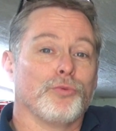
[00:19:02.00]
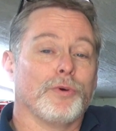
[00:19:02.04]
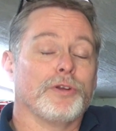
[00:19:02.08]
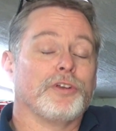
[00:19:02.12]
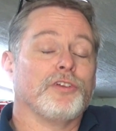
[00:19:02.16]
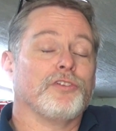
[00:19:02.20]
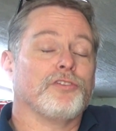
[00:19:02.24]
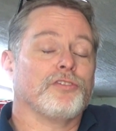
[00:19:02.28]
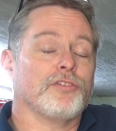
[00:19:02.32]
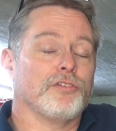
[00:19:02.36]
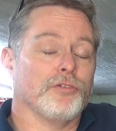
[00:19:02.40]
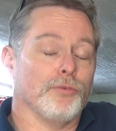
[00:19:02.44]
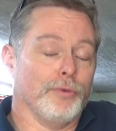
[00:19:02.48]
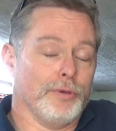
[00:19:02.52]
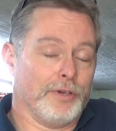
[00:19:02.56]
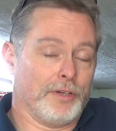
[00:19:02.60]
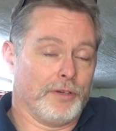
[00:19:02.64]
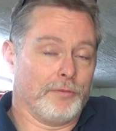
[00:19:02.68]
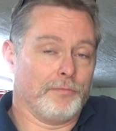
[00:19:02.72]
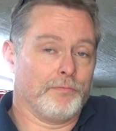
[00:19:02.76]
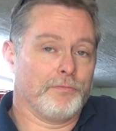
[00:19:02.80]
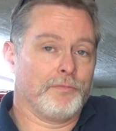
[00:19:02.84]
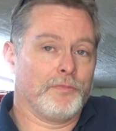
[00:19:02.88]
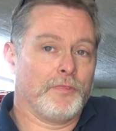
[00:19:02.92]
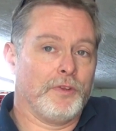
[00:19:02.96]
what he's doing.
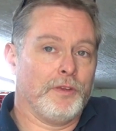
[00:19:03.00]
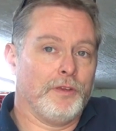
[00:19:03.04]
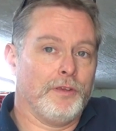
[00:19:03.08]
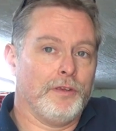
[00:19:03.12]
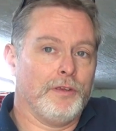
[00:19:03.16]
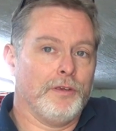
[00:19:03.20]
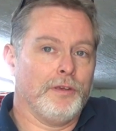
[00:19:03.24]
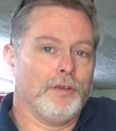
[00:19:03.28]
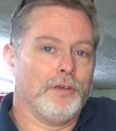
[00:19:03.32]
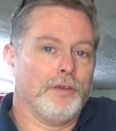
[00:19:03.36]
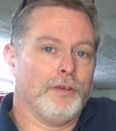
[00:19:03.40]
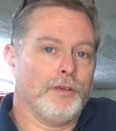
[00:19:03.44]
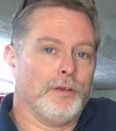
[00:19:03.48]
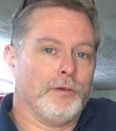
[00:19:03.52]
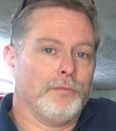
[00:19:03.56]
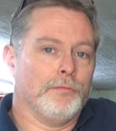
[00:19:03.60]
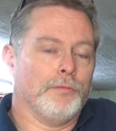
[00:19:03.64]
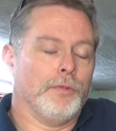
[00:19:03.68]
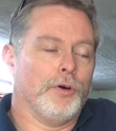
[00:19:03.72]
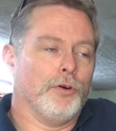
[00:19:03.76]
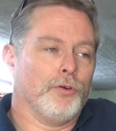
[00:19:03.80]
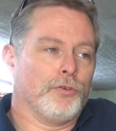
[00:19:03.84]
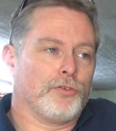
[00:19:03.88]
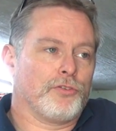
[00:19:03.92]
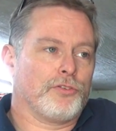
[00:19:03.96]

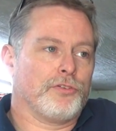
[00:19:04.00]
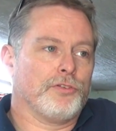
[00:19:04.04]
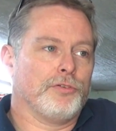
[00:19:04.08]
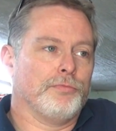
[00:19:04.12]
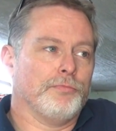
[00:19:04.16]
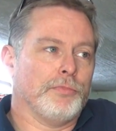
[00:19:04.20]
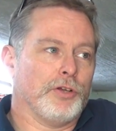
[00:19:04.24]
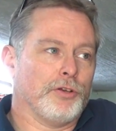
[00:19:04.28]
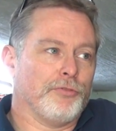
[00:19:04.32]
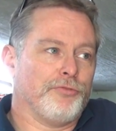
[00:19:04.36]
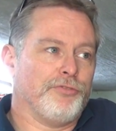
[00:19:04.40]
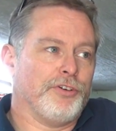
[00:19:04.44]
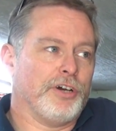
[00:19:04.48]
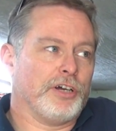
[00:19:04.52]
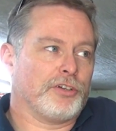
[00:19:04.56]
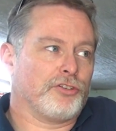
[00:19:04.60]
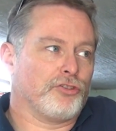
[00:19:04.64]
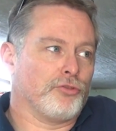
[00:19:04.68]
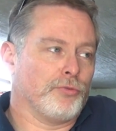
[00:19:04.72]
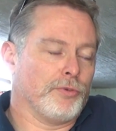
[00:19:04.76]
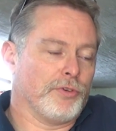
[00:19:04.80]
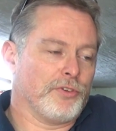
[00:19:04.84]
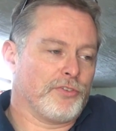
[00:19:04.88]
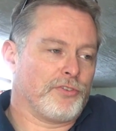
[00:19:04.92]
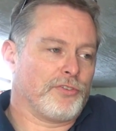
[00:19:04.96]
Most
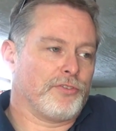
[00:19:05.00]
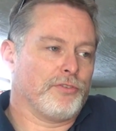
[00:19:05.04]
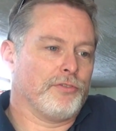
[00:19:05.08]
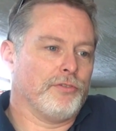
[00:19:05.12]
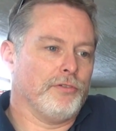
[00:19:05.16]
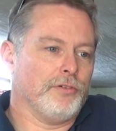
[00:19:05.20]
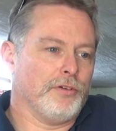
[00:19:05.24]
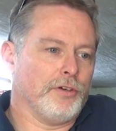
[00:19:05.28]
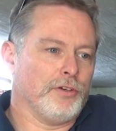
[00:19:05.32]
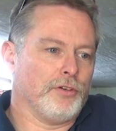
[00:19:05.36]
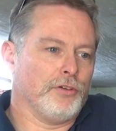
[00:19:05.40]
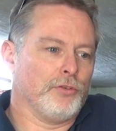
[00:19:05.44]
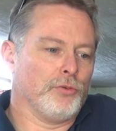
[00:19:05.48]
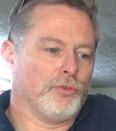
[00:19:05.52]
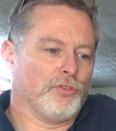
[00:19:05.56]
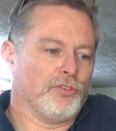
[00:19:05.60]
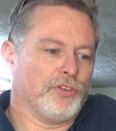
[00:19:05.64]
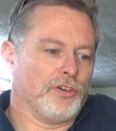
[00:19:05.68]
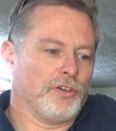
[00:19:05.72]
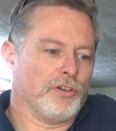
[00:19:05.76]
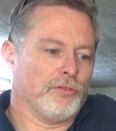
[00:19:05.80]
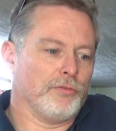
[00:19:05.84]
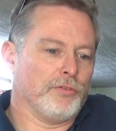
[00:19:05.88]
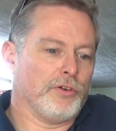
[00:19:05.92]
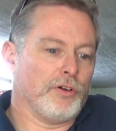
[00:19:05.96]
manufacturers are
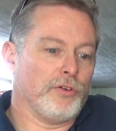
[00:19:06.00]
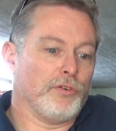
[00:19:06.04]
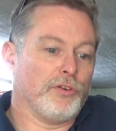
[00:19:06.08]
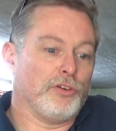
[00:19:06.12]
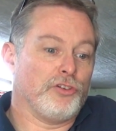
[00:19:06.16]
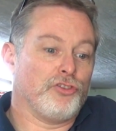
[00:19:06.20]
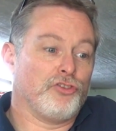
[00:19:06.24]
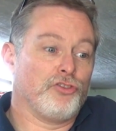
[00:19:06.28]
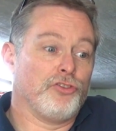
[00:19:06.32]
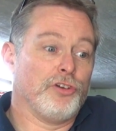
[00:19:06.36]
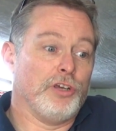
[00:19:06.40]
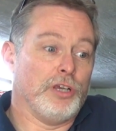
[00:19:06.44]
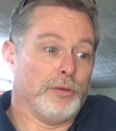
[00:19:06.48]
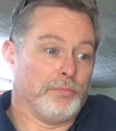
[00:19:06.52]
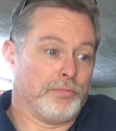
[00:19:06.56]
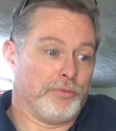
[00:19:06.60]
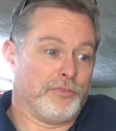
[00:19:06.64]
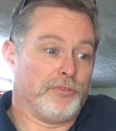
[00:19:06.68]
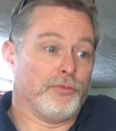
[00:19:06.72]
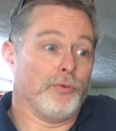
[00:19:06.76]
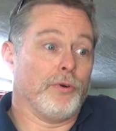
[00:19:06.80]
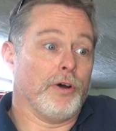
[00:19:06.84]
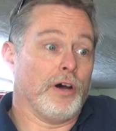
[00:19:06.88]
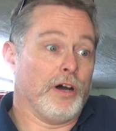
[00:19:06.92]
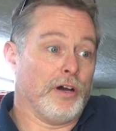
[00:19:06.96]
using very cheap
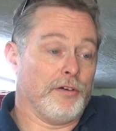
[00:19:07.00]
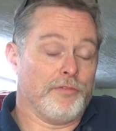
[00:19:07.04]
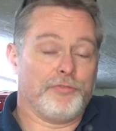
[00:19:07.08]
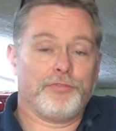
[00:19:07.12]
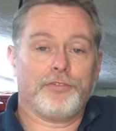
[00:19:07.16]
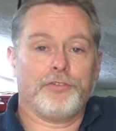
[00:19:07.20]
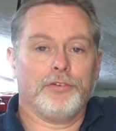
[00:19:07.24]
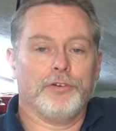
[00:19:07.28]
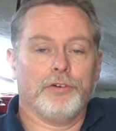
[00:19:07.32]
drive